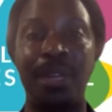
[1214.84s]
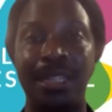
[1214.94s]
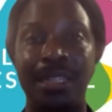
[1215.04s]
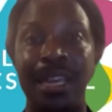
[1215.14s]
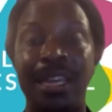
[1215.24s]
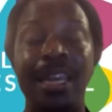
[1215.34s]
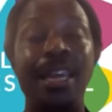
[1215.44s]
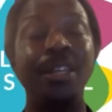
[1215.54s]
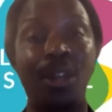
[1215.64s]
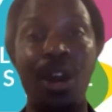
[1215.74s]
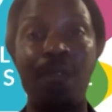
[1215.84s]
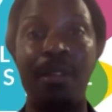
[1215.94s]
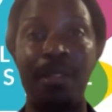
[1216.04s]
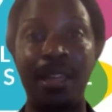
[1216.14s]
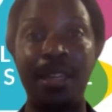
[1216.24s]
and say, to carve out
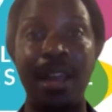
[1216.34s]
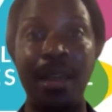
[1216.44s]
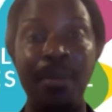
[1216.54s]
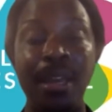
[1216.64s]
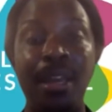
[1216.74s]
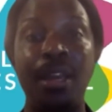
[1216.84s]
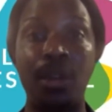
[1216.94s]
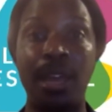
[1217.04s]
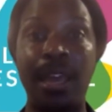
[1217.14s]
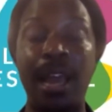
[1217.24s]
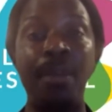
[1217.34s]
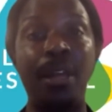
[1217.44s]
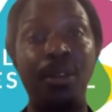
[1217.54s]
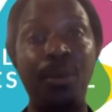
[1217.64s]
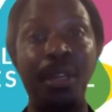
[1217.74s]
that time, okay, I'm
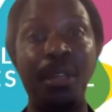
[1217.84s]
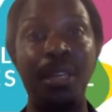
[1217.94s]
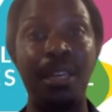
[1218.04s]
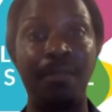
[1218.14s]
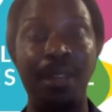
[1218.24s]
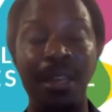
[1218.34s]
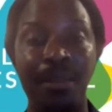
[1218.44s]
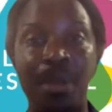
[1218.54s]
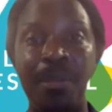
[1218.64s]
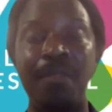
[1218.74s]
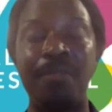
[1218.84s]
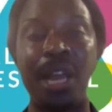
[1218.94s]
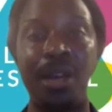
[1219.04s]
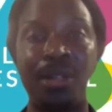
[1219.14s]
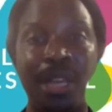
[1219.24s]
not doing it in the evening, maybe they have
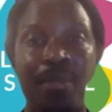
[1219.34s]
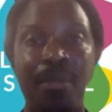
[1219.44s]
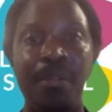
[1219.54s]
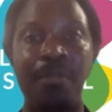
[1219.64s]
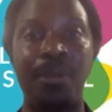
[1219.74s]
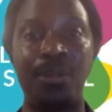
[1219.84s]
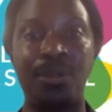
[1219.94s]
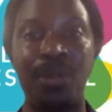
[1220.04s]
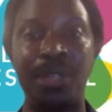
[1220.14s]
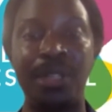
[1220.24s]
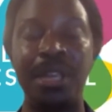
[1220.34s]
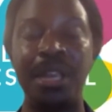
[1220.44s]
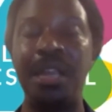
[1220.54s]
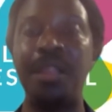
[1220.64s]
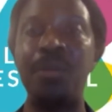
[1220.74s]
childcare, maybe they have personal reasons,
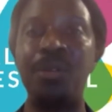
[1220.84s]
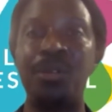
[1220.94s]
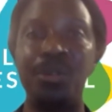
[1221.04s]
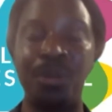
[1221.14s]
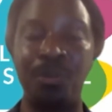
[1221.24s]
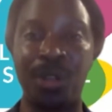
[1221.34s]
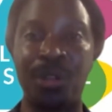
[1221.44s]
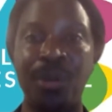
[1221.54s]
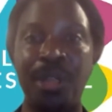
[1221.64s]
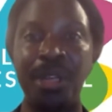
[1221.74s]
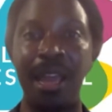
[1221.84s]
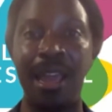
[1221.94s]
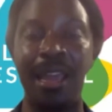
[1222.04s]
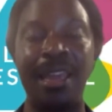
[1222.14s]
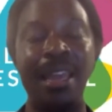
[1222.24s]
they want to do some work during the
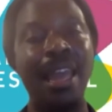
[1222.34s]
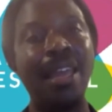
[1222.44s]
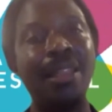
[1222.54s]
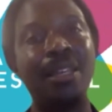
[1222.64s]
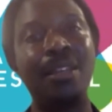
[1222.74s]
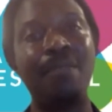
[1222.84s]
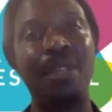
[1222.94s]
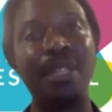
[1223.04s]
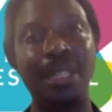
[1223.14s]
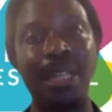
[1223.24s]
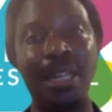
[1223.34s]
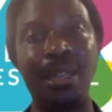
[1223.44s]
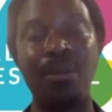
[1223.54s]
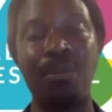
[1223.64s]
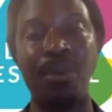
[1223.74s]
day, and then convincing their
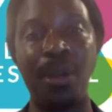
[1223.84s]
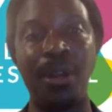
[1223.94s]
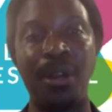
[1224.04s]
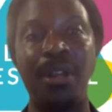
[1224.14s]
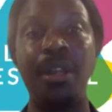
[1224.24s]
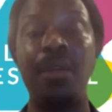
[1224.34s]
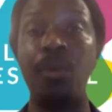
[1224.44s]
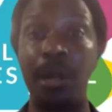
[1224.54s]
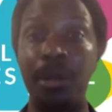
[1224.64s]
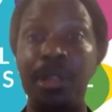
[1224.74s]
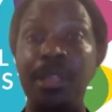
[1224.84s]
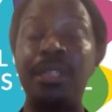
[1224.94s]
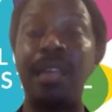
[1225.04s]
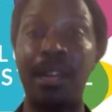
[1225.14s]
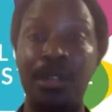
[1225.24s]
employer, well, this is
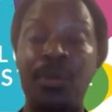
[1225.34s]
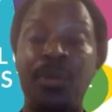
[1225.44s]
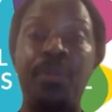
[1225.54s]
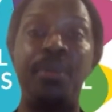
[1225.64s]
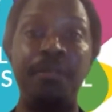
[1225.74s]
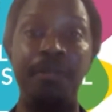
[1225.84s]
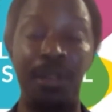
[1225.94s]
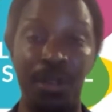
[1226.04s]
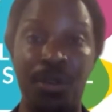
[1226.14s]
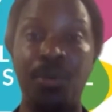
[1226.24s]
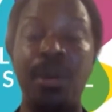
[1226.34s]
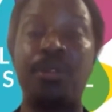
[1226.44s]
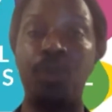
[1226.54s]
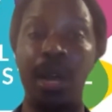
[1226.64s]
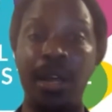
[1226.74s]
actually going to benefit you
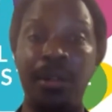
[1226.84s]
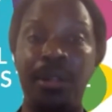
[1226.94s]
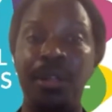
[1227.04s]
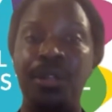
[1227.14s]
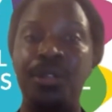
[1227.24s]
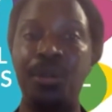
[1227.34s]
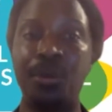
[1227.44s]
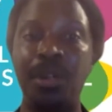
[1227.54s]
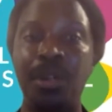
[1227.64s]
as well. So